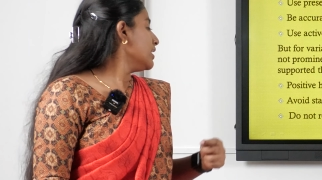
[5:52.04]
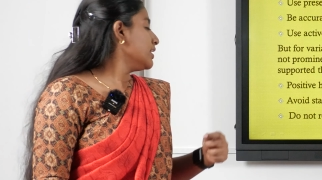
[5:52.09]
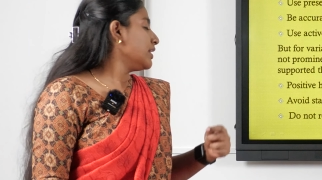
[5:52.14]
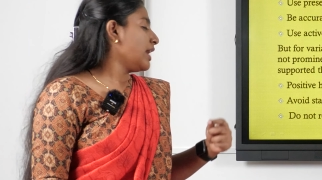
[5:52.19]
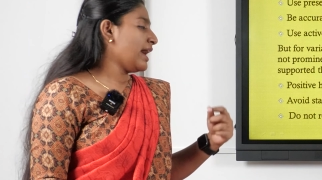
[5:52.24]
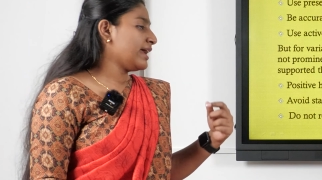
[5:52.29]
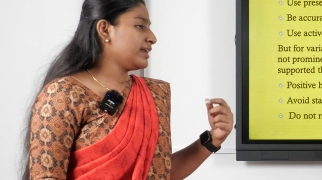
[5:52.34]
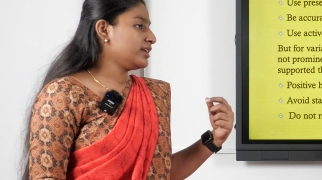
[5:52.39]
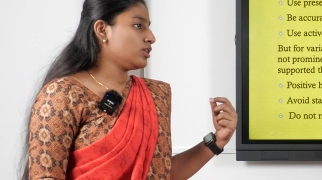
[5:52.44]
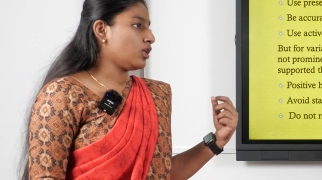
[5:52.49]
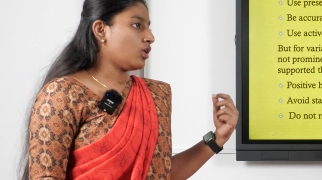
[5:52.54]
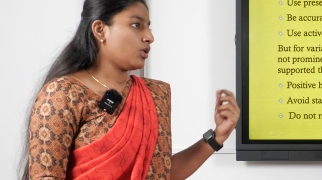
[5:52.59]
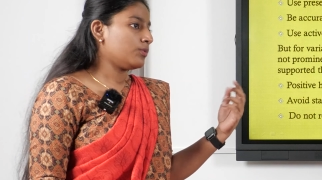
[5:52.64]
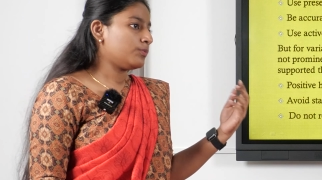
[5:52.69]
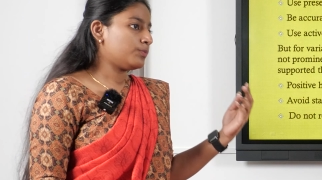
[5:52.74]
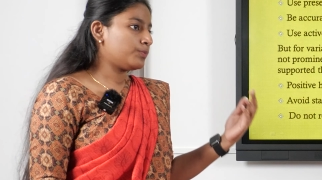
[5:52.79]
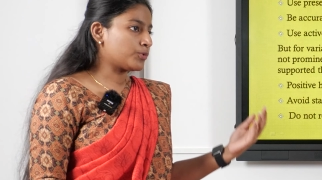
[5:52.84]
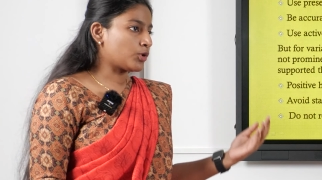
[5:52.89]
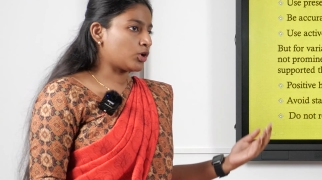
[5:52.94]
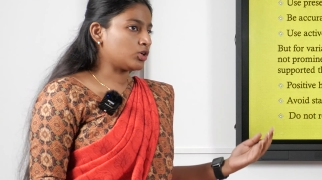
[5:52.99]
And
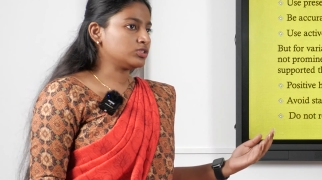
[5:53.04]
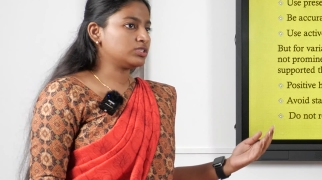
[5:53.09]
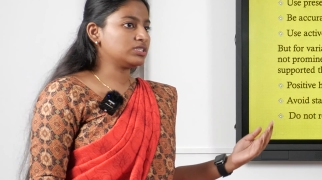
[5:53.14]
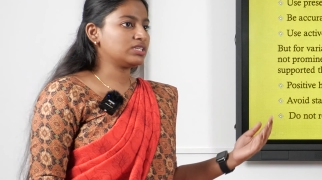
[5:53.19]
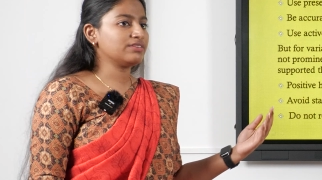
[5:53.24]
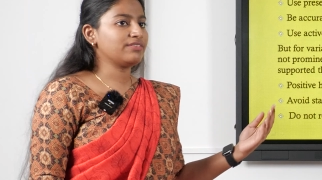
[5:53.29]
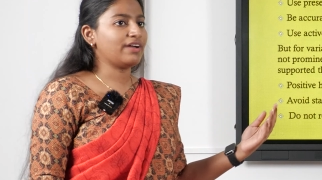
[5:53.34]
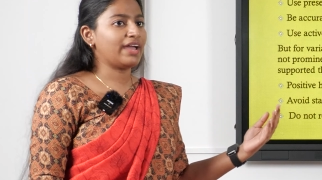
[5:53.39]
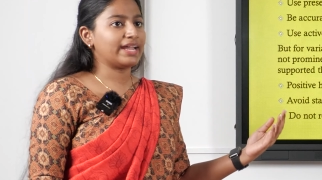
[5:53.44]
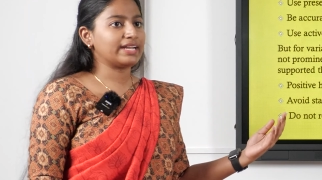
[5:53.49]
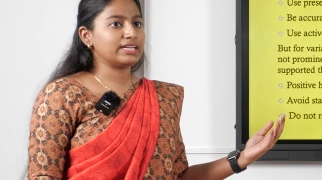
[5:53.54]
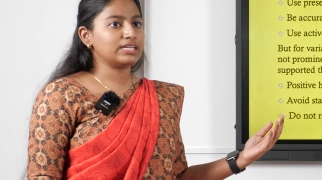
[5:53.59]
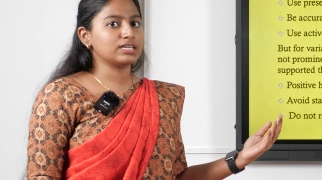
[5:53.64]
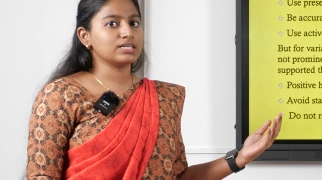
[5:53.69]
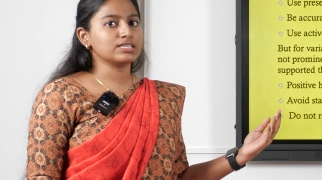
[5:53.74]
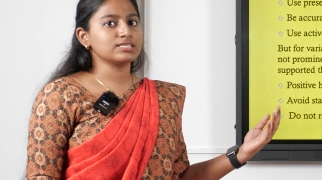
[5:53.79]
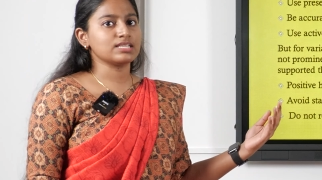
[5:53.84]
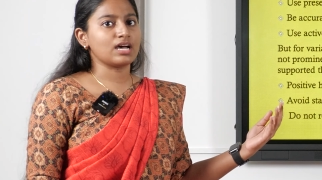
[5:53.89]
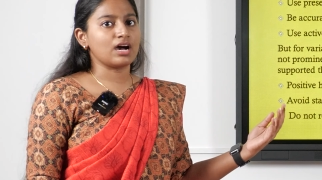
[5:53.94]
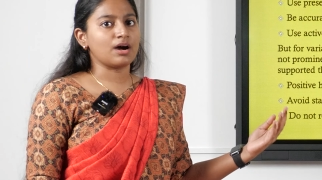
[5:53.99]
positive
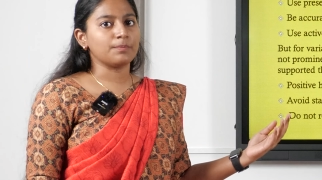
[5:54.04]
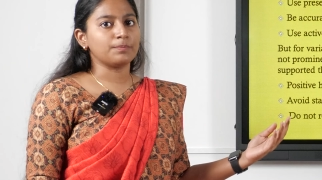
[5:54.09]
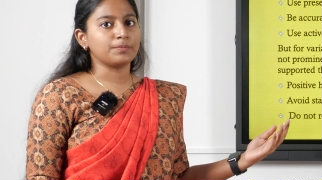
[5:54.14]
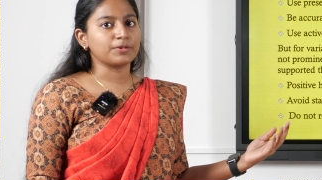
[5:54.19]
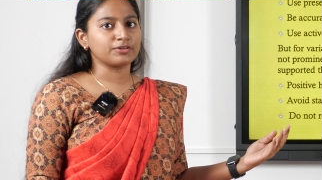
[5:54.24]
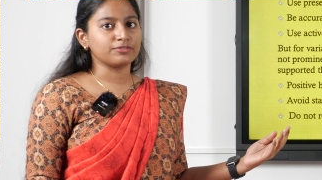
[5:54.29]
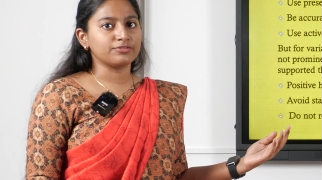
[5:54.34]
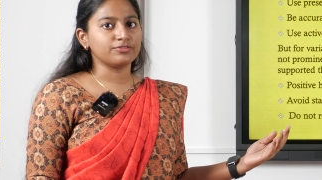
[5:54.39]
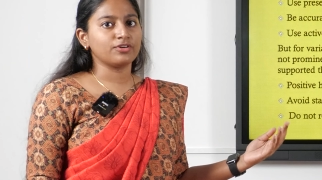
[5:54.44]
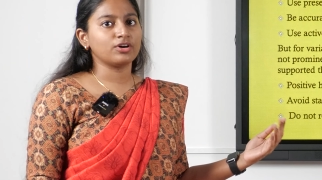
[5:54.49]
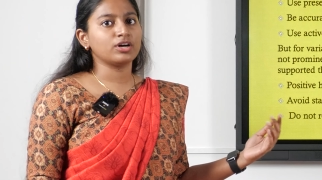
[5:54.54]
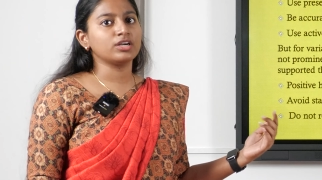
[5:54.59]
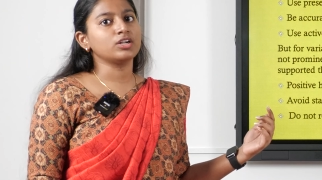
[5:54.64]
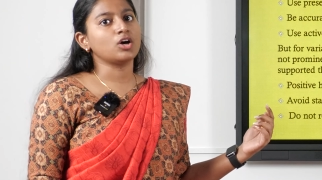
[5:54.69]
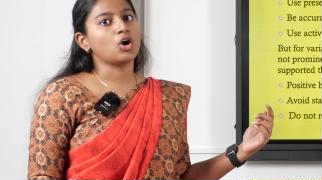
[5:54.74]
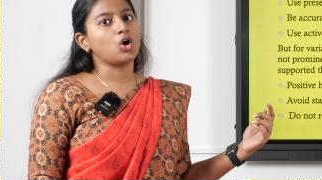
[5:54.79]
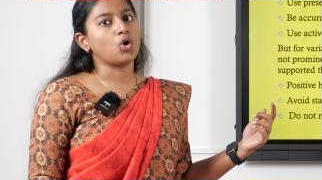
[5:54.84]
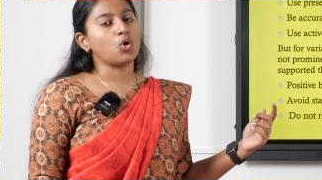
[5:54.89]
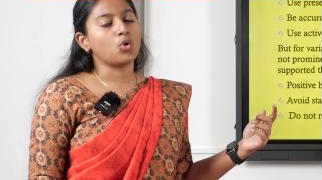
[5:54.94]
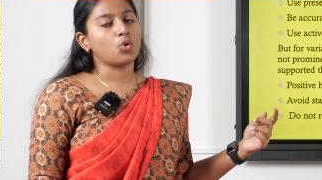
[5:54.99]
headers are preferred
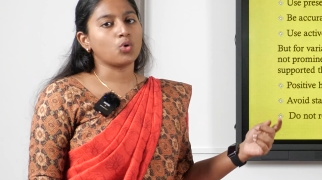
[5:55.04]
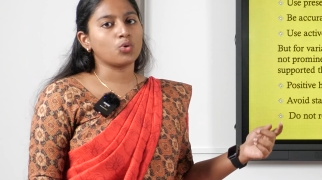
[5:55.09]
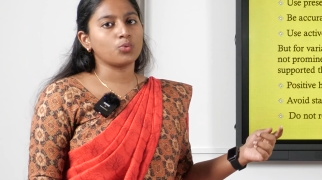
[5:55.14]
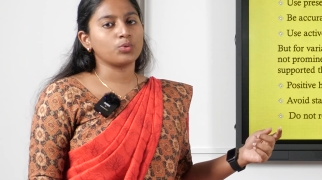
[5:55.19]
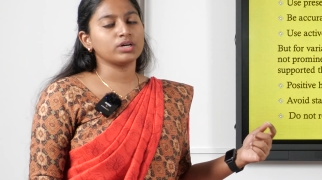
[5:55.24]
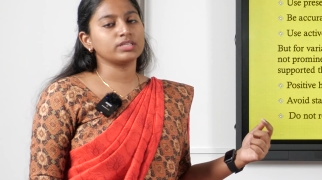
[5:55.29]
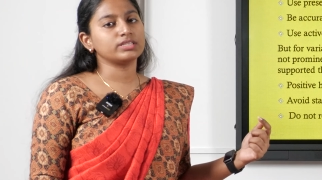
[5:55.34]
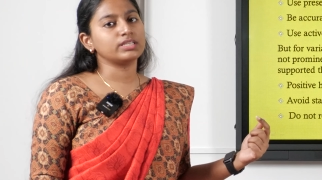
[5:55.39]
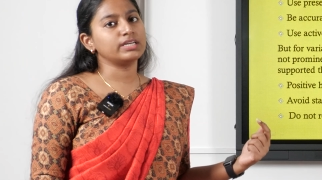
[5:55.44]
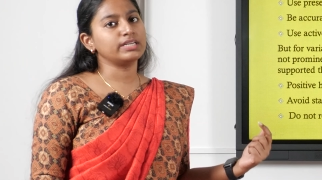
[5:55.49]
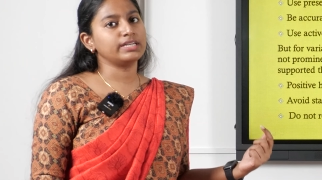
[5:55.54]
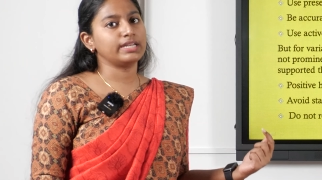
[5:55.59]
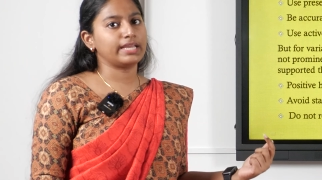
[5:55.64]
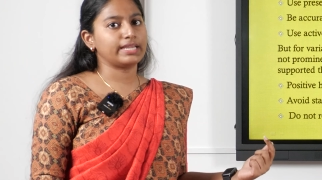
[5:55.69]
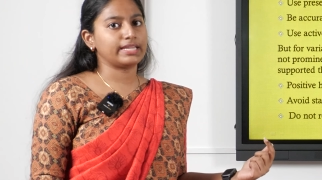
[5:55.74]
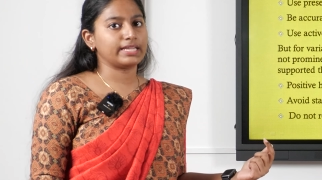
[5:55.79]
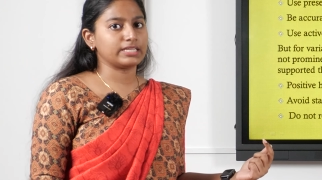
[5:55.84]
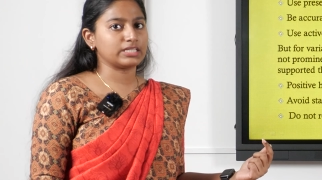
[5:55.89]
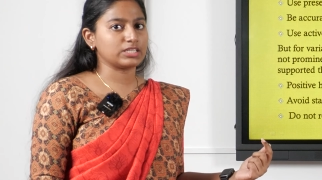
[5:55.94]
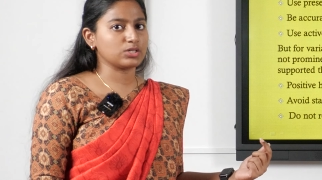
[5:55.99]
over the
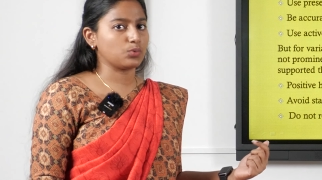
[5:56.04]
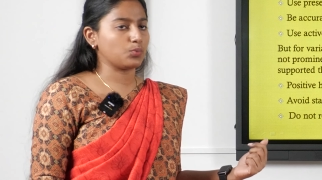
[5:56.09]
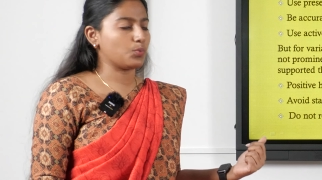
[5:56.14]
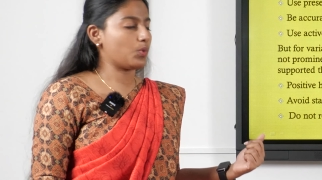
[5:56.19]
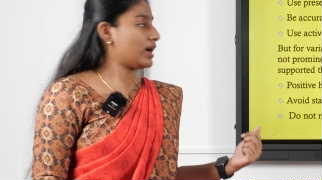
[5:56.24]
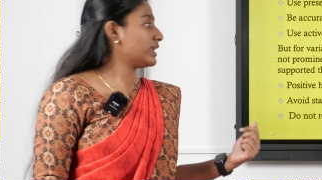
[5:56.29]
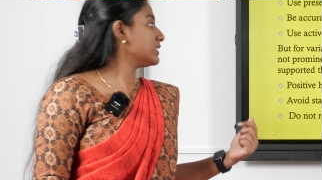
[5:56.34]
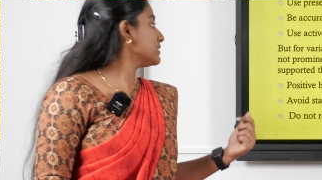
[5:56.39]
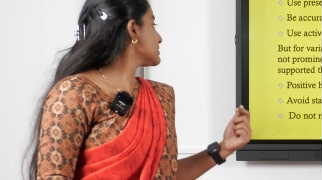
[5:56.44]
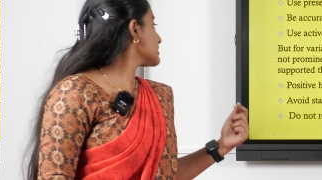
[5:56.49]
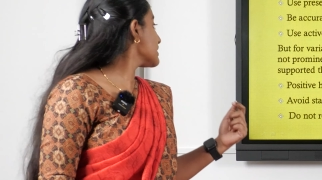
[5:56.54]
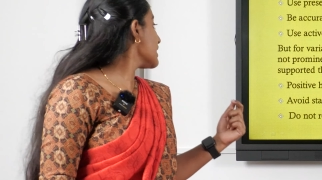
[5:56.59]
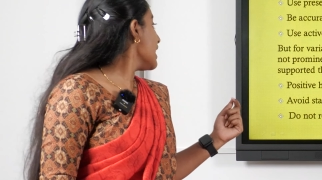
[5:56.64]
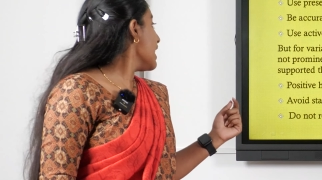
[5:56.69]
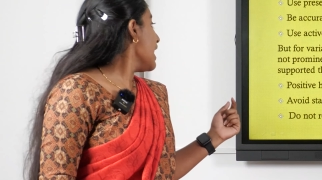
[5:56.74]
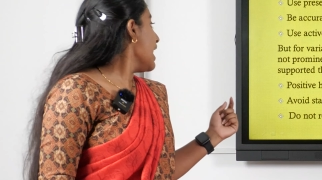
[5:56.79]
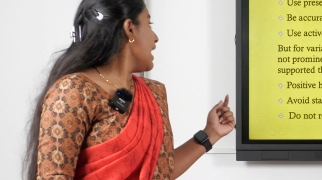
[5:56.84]
negative ones.